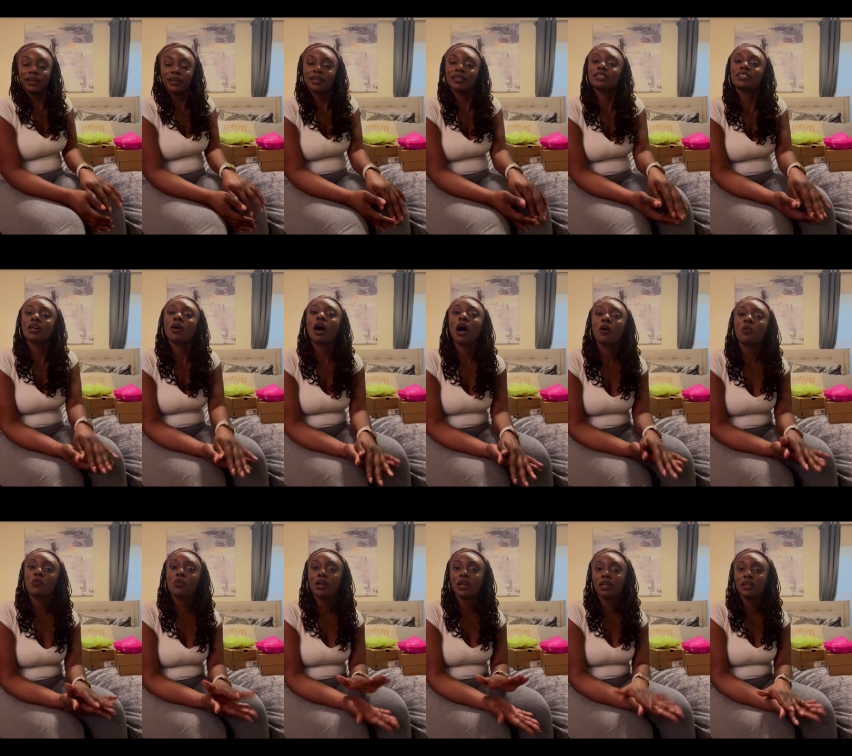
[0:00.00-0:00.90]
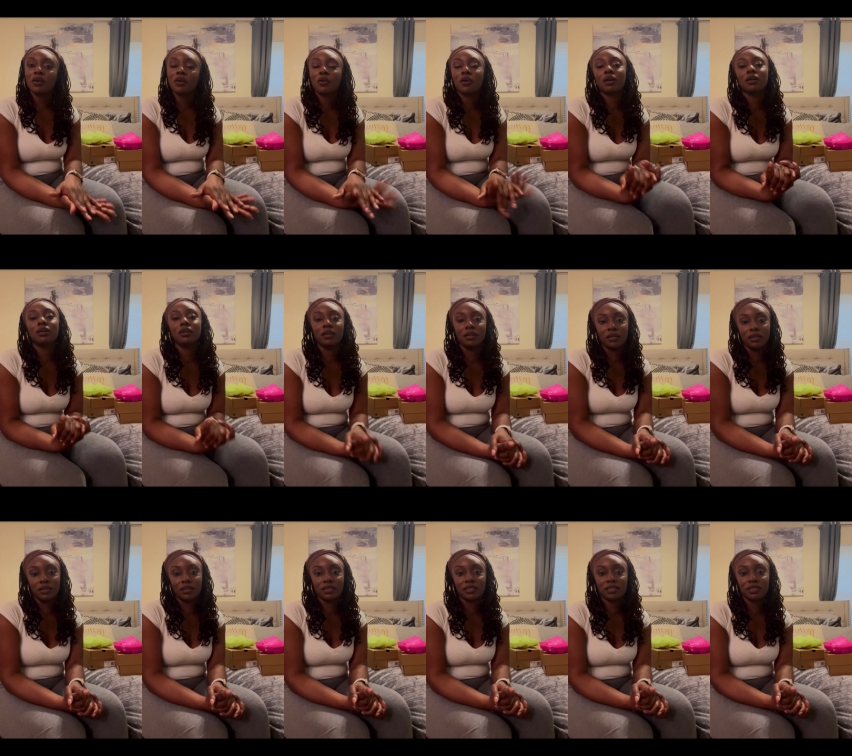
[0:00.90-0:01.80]
So I went on
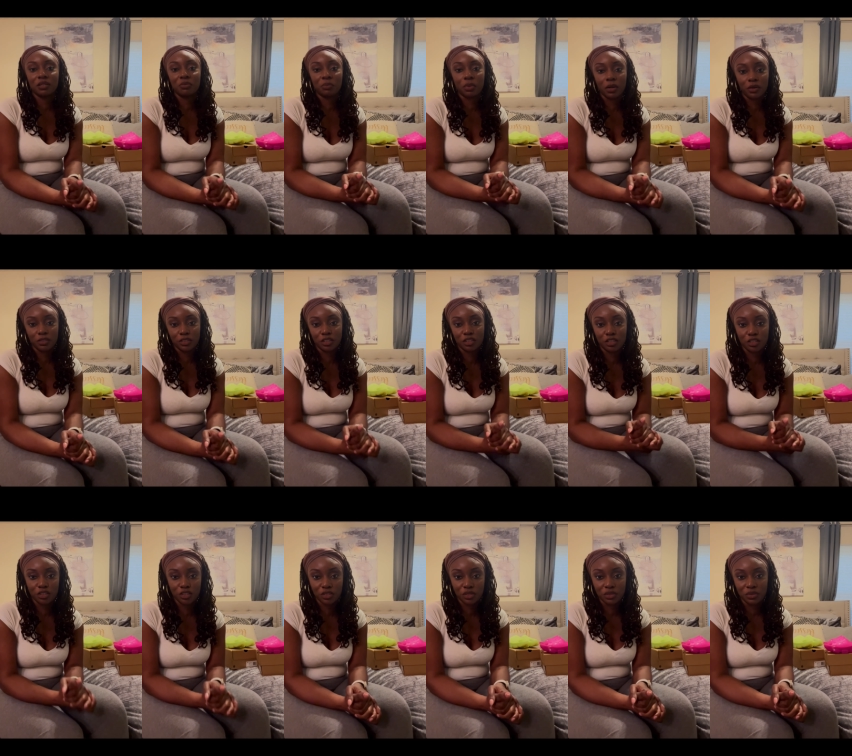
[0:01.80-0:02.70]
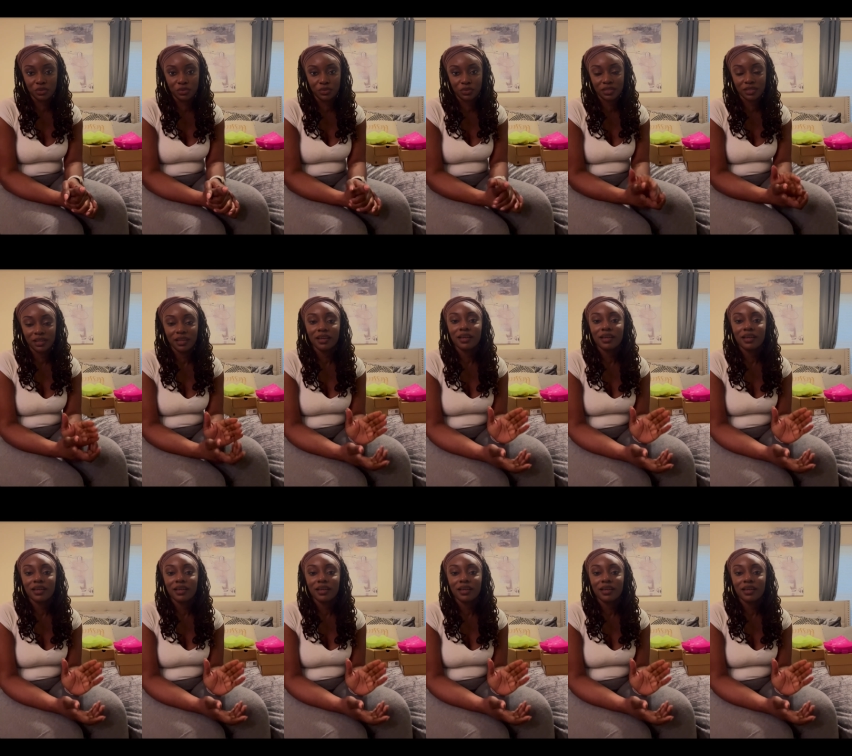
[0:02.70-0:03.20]
Uggs to purchase the shoes.